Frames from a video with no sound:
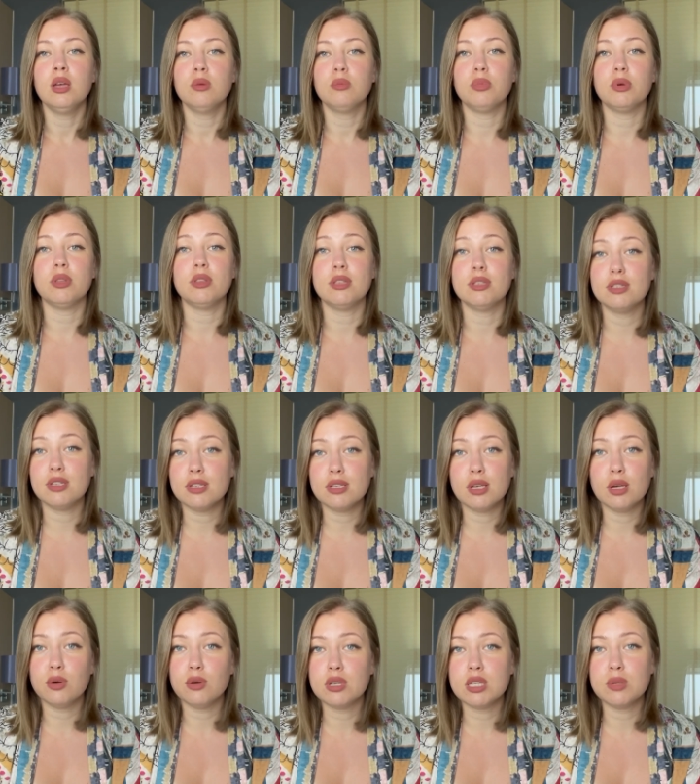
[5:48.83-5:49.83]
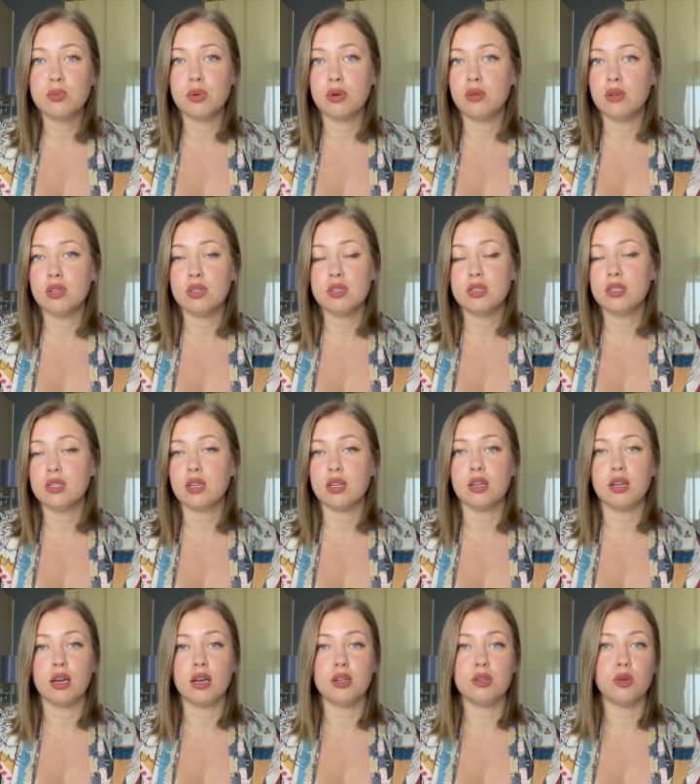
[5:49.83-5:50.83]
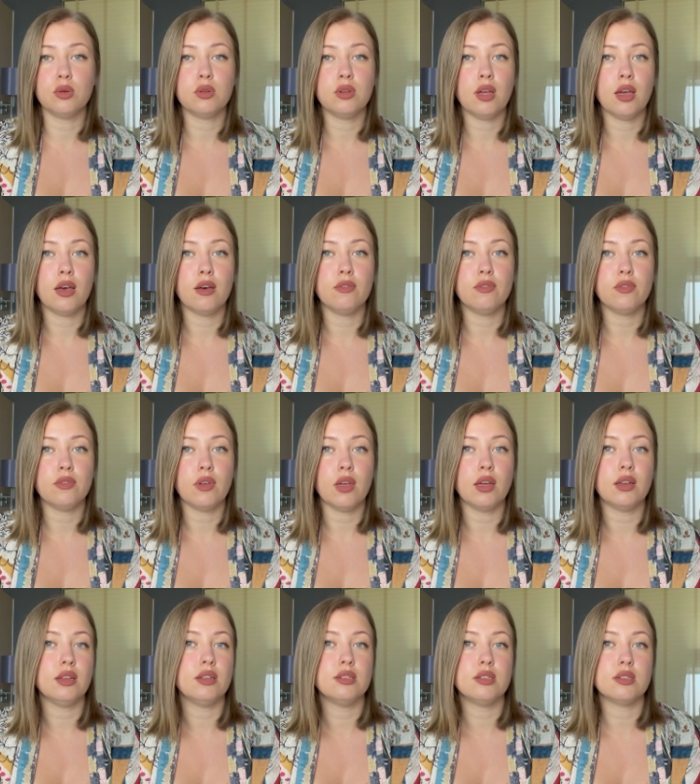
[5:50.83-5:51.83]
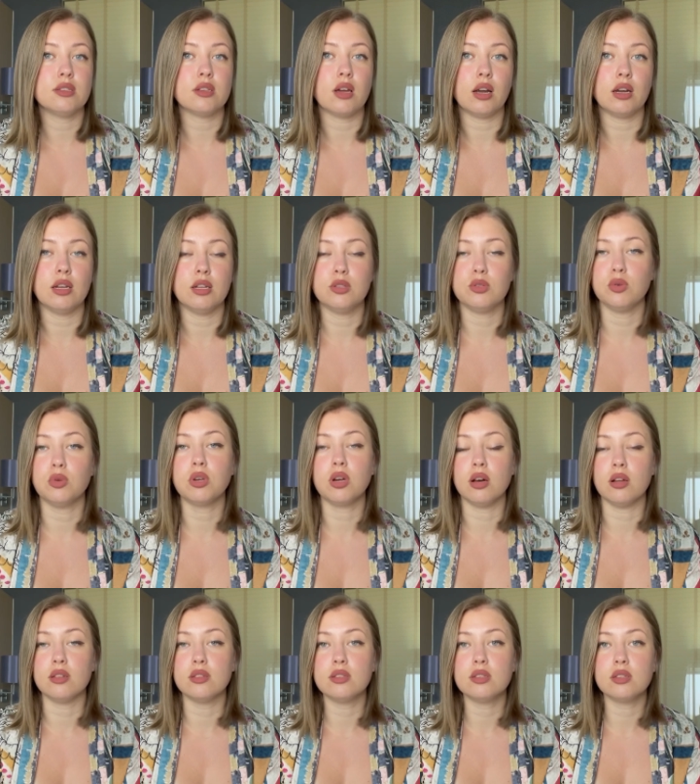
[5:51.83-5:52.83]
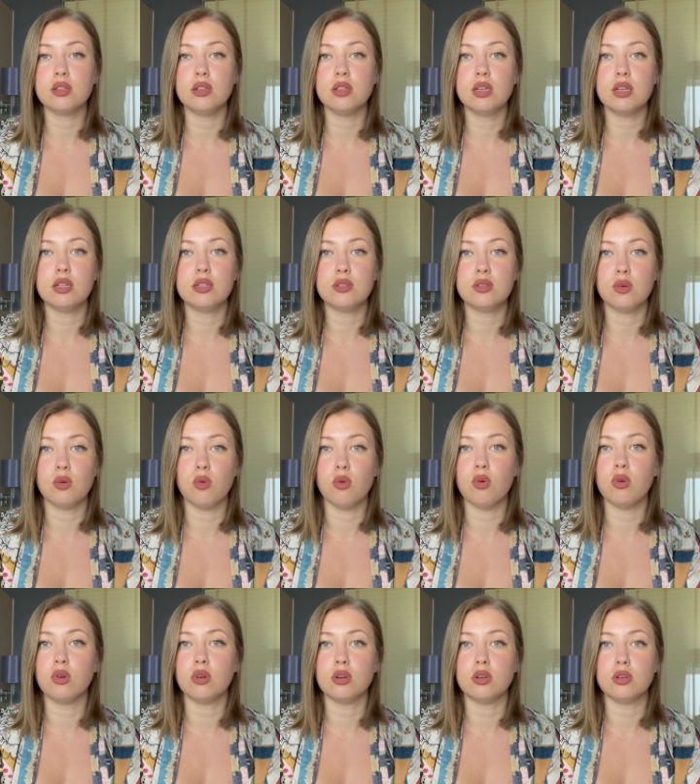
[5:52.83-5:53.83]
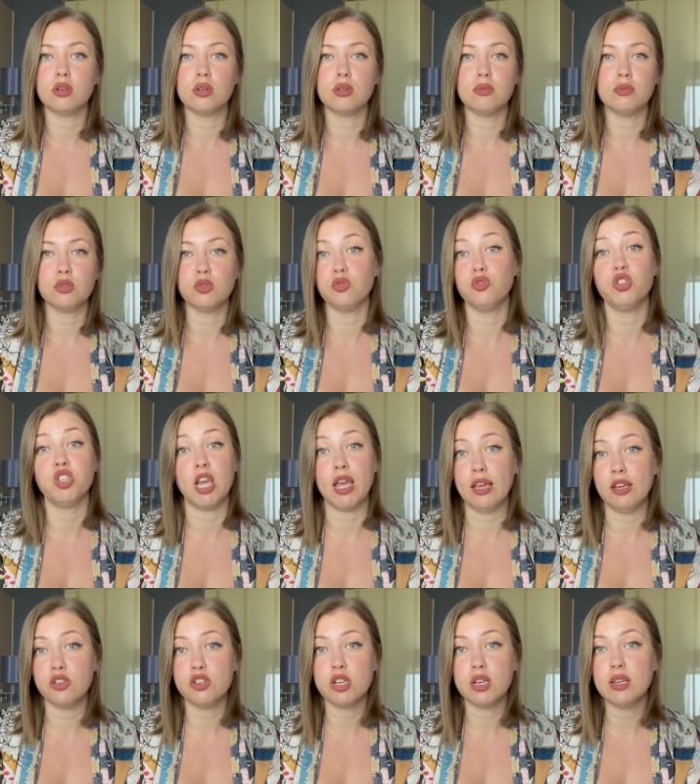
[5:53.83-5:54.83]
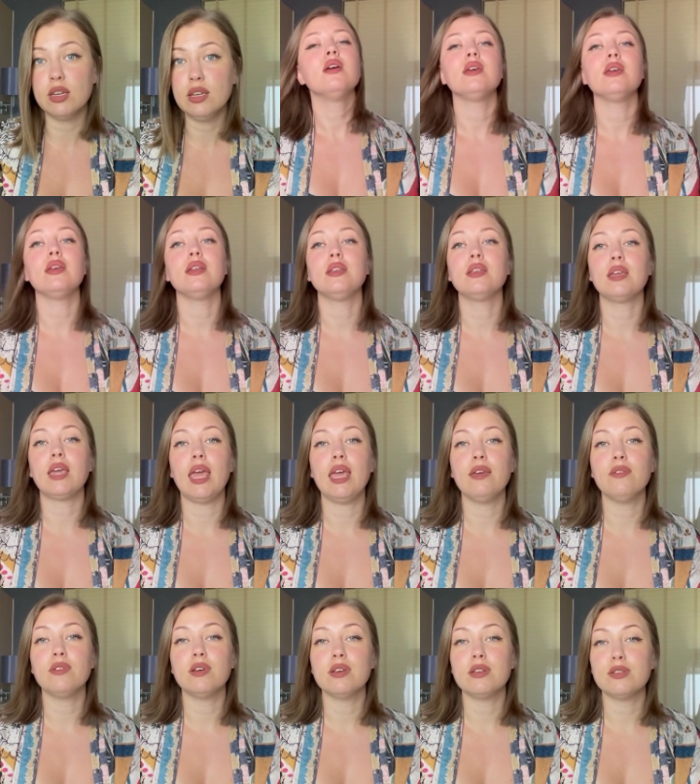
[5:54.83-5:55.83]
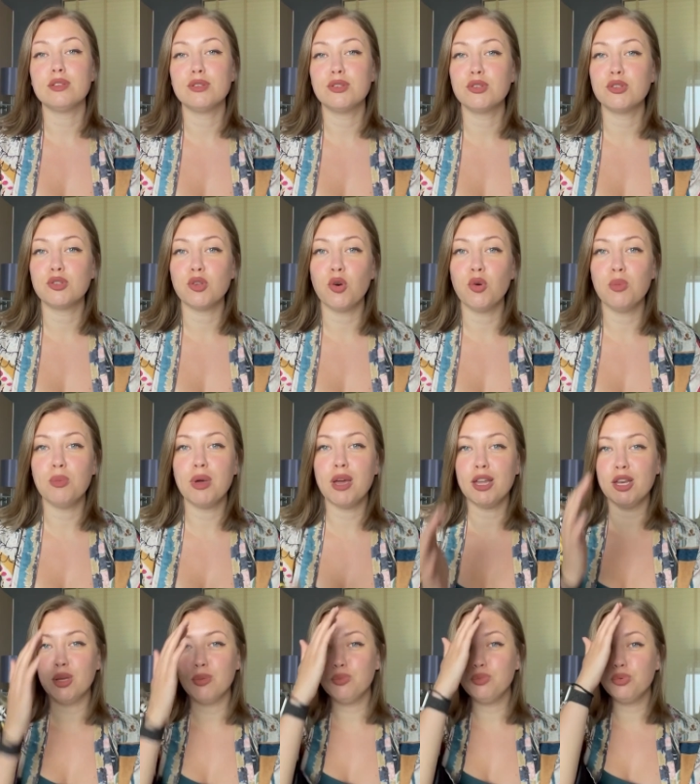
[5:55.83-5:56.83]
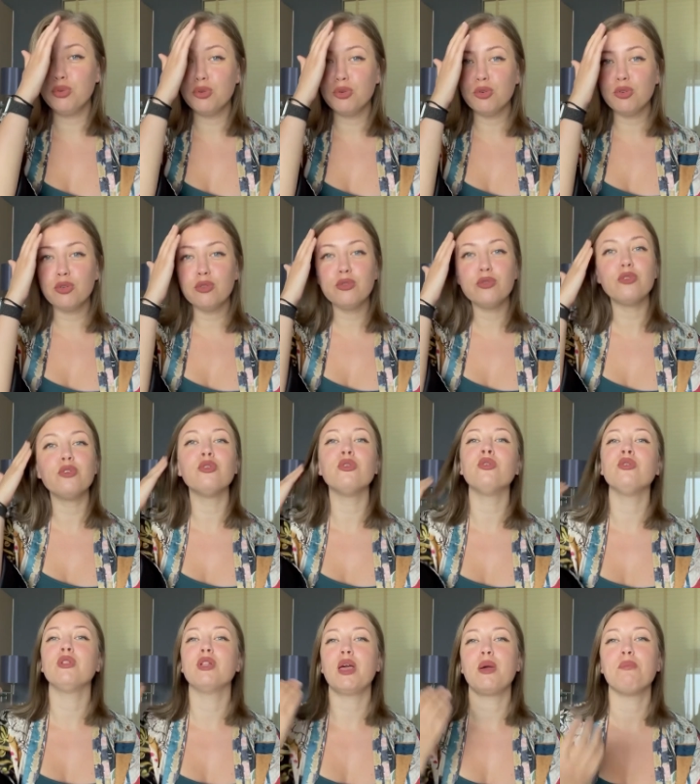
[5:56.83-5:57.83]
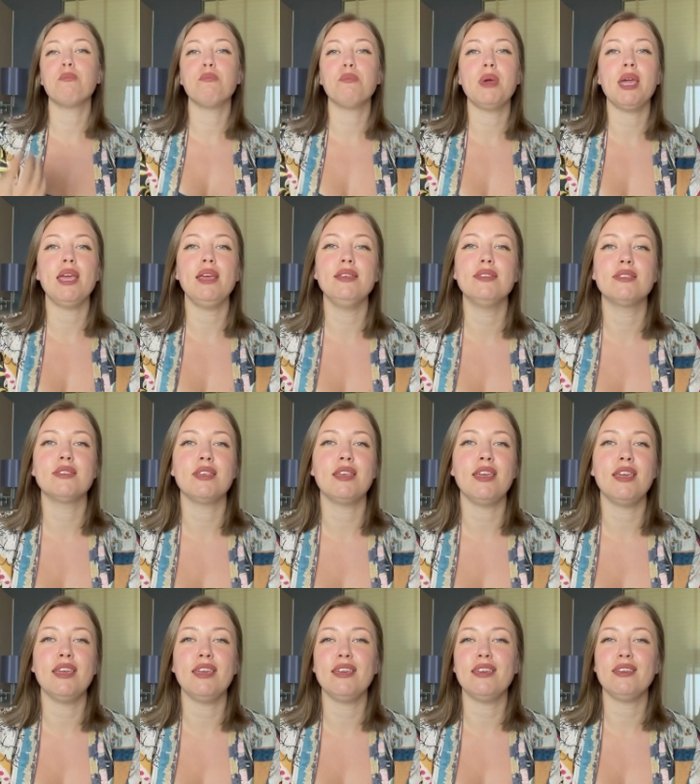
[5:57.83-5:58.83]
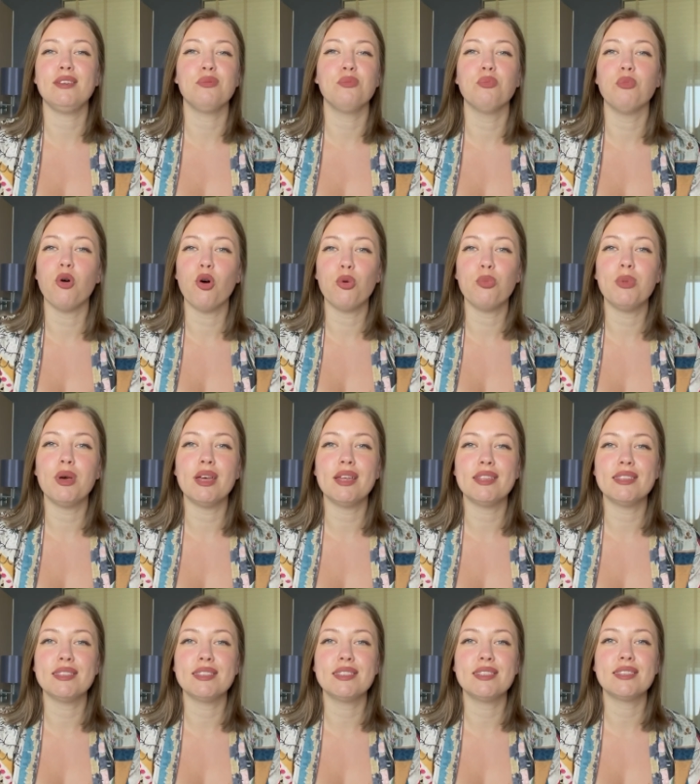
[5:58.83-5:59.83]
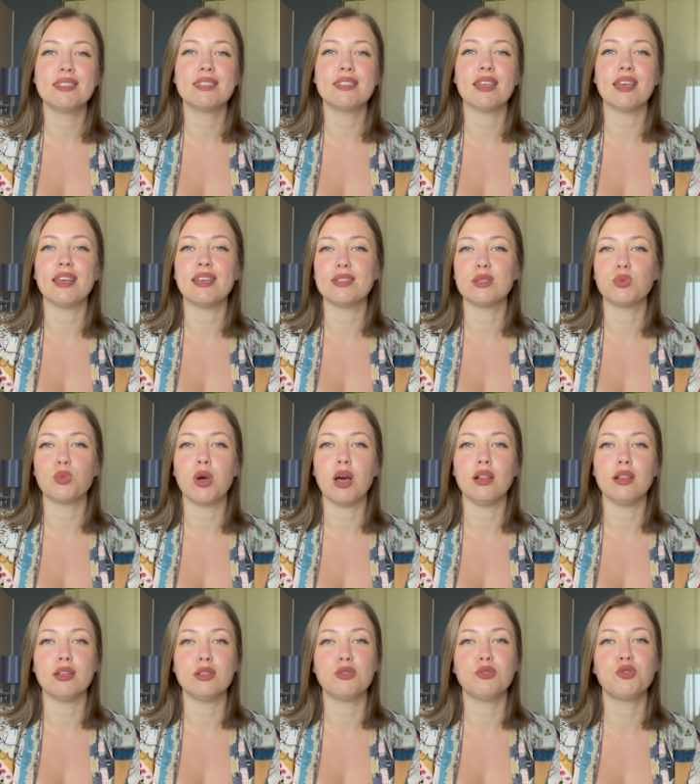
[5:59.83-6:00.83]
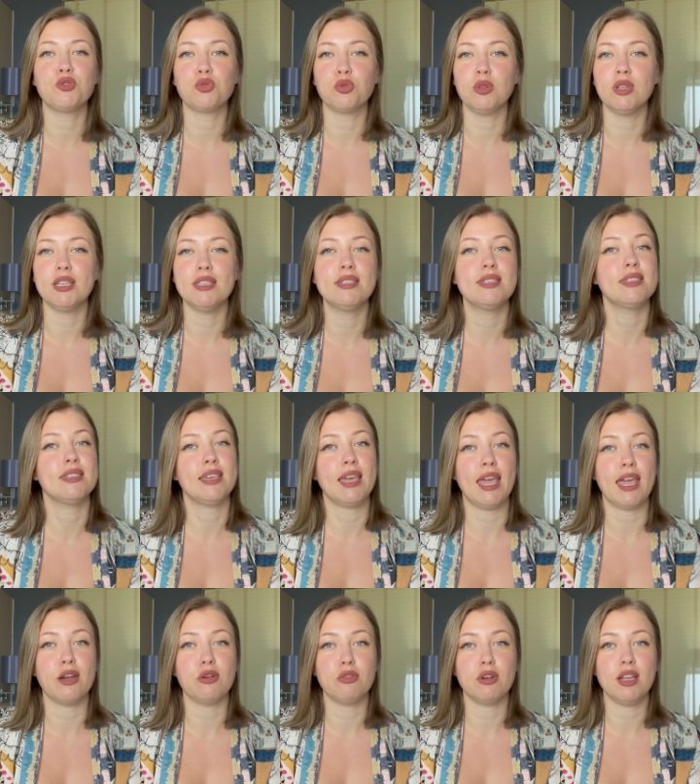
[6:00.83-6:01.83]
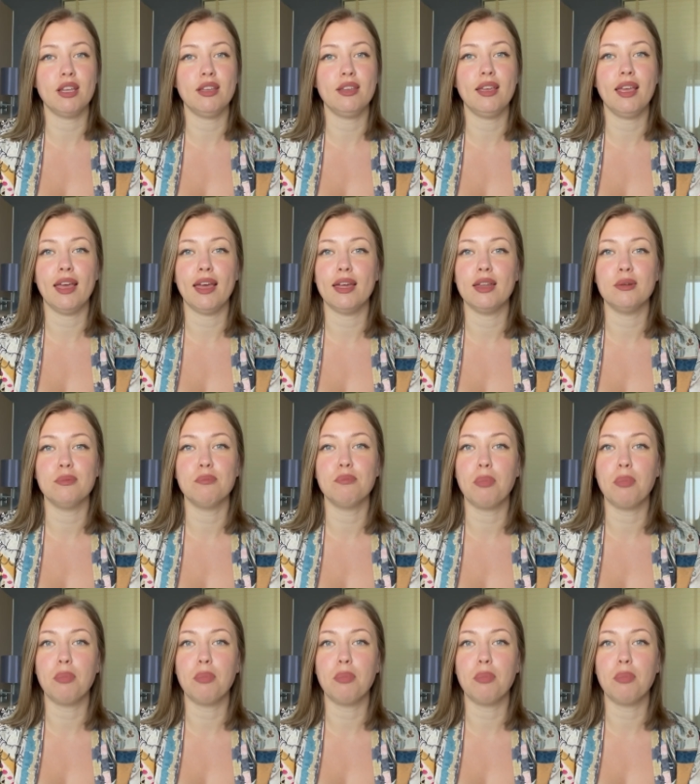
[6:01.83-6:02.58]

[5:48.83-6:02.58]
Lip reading: But this is our experience, and I don't have any desire to cancel it or to change it. It gave us so many beautiful, amazing moments, as well as truly scary and